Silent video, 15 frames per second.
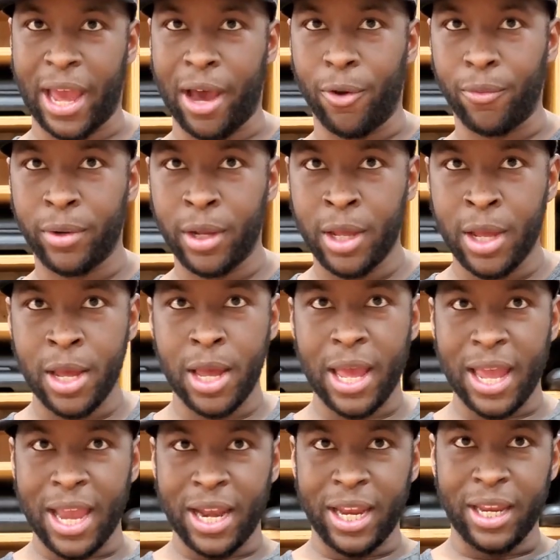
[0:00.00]
out
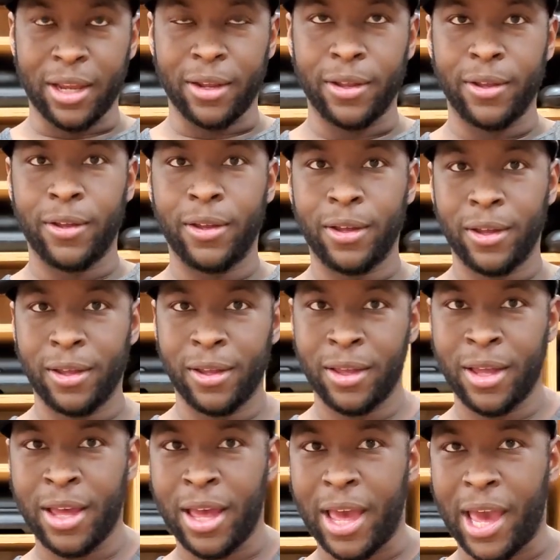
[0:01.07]
and in,
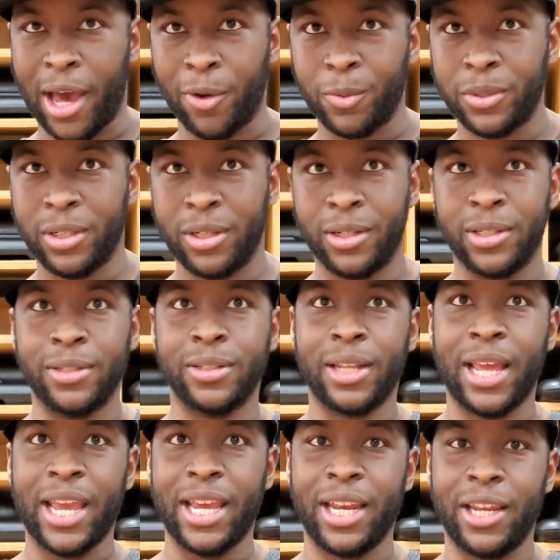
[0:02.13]
out
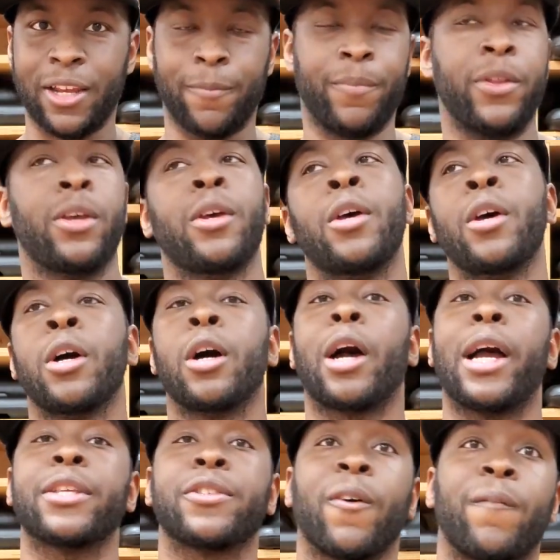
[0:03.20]
and in. All
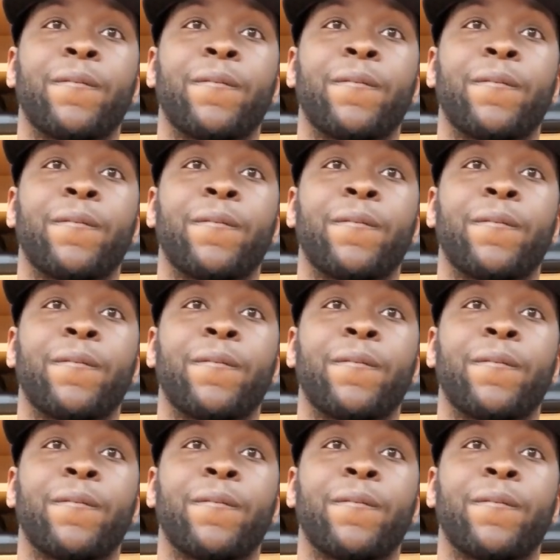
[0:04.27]
right, so